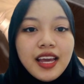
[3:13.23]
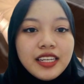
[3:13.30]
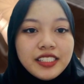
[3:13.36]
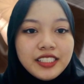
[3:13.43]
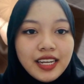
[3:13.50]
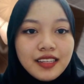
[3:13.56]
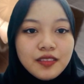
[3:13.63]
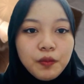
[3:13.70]

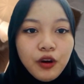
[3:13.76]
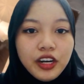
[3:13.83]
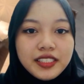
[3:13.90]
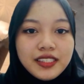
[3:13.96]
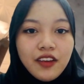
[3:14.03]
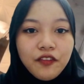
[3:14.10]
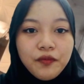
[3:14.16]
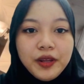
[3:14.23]
Chessboards
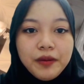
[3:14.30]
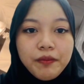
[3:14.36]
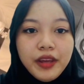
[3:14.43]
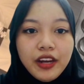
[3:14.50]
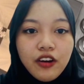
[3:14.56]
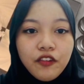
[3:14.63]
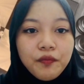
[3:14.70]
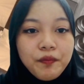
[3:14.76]
have been made
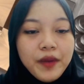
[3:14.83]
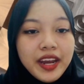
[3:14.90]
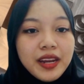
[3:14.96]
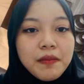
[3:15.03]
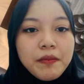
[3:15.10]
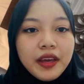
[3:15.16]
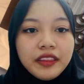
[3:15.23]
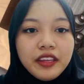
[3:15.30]
of many
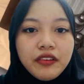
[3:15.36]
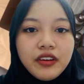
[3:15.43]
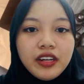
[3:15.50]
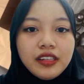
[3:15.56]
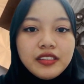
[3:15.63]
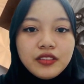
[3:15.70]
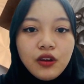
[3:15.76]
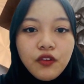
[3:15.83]

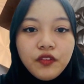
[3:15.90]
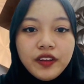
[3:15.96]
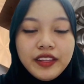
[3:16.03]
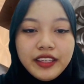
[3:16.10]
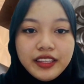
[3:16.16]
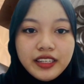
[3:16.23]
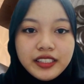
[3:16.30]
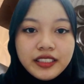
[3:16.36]
materials over the
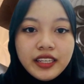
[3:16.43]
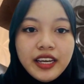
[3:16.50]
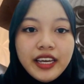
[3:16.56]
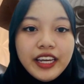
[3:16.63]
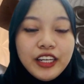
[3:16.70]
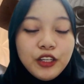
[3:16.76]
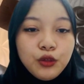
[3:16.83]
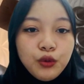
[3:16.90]
years,
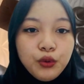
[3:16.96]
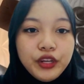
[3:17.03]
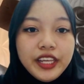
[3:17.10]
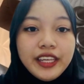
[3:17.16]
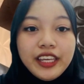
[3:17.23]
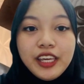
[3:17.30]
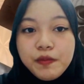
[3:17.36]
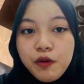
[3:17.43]

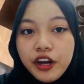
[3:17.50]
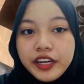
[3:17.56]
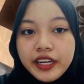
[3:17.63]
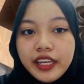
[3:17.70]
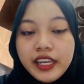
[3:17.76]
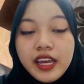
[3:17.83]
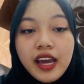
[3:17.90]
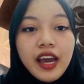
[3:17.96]
including
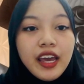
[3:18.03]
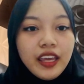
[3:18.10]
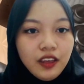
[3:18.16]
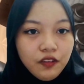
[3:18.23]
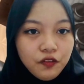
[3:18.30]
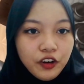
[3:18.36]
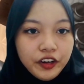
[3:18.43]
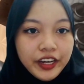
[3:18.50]
ebony,
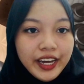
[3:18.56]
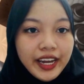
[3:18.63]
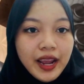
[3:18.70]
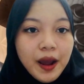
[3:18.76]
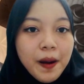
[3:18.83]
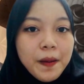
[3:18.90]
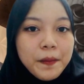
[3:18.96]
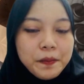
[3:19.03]
ivory,
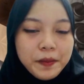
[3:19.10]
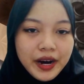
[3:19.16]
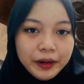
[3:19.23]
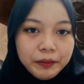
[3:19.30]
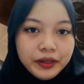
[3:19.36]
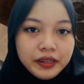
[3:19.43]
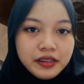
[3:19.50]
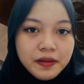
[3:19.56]

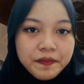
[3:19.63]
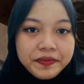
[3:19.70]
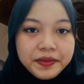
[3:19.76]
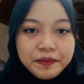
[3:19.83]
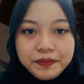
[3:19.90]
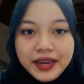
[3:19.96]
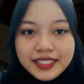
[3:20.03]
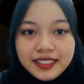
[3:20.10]
marble,
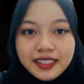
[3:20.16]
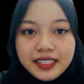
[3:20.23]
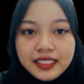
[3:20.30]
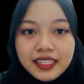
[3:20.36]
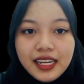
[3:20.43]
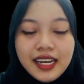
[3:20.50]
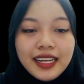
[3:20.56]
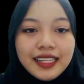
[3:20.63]
metal,
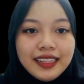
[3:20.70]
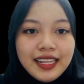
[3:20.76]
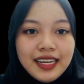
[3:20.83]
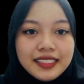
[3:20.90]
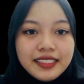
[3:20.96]
glass,